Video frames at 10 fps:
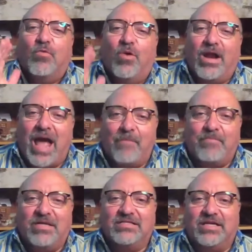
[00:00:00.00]
What
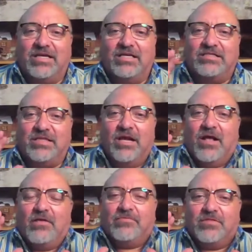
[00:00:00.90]
happens is
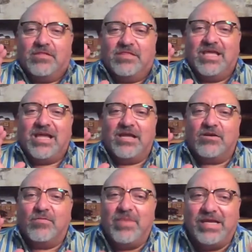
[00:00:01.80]
the
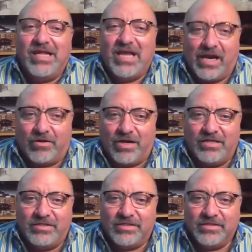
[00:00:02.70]

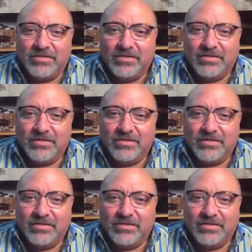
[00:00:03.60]
intermediaries